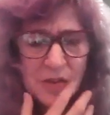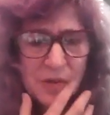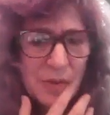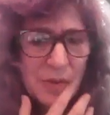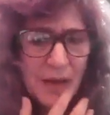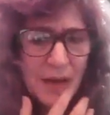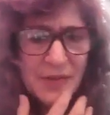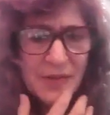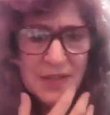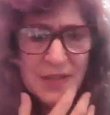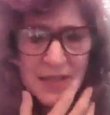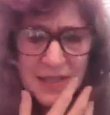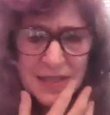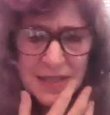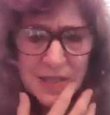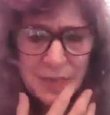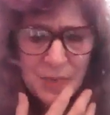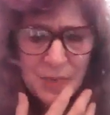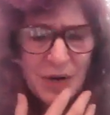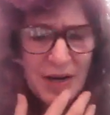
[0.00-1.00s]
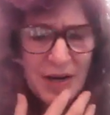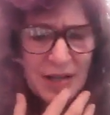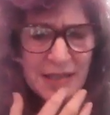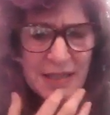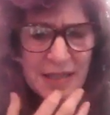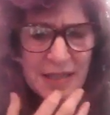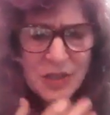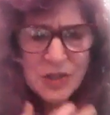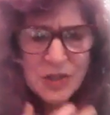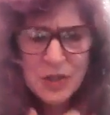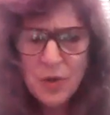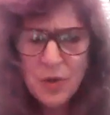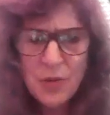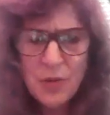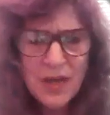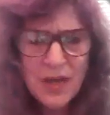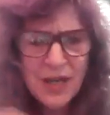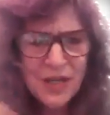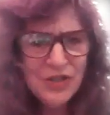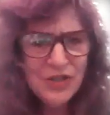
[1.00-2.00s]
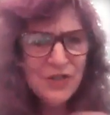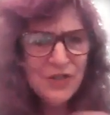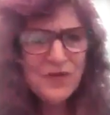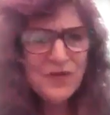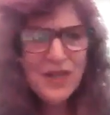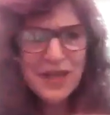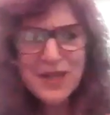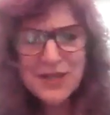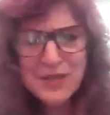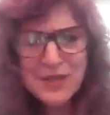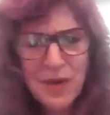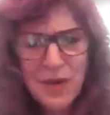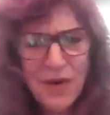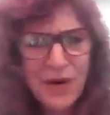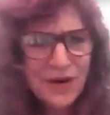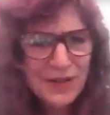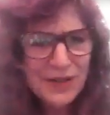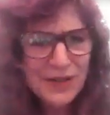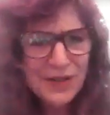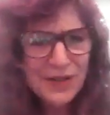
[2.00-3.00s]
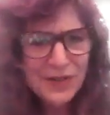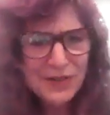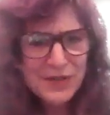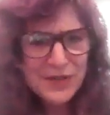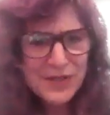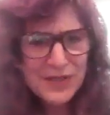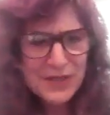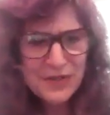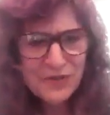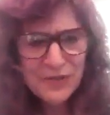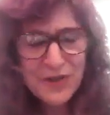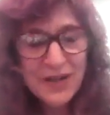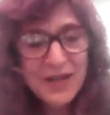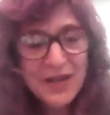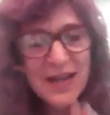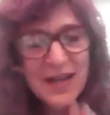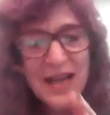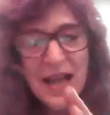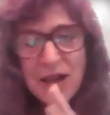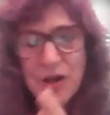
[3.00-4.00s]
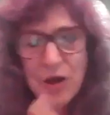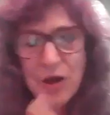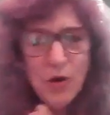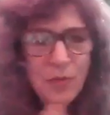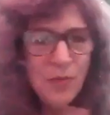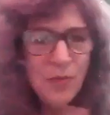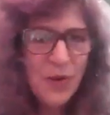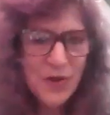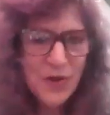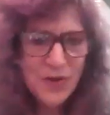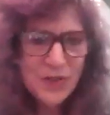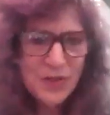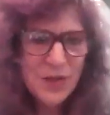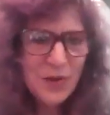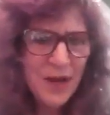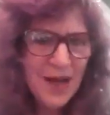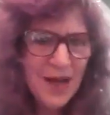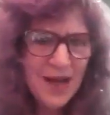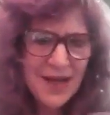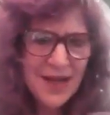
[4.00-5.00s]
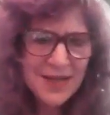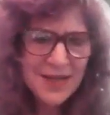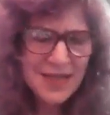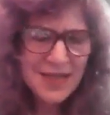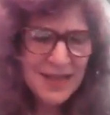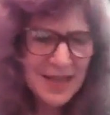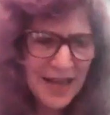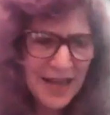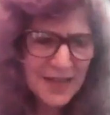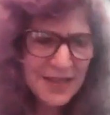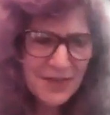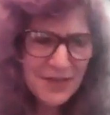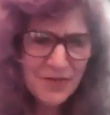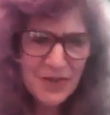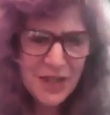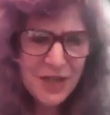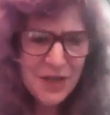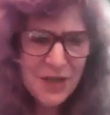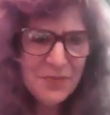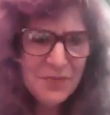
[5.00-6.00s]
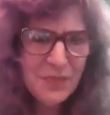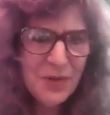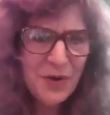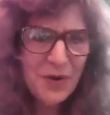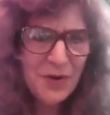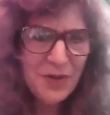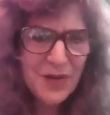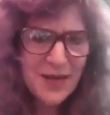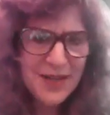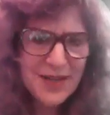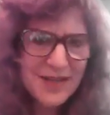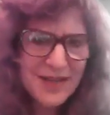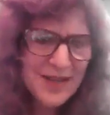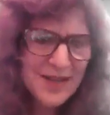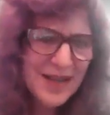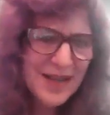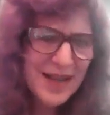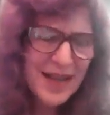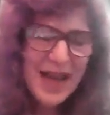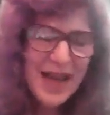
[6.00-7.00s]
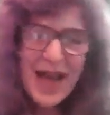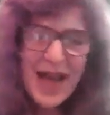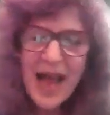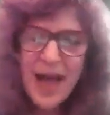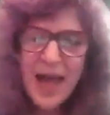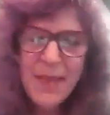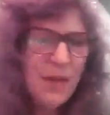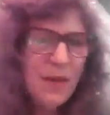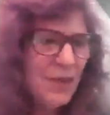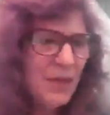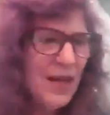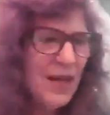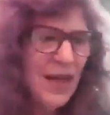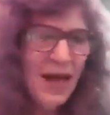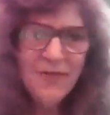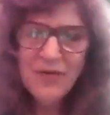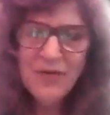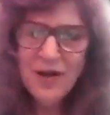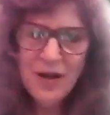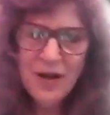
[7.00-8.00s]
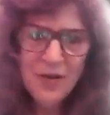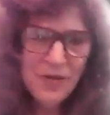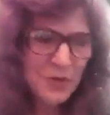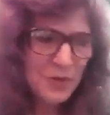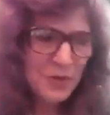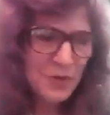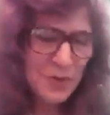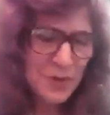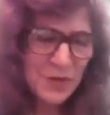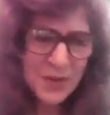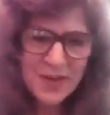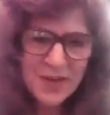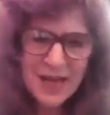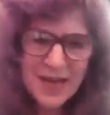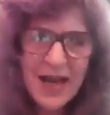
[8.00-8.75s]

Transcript: throughout the disease process. So each of these are a little different. COPE also has an activity component. And then we have others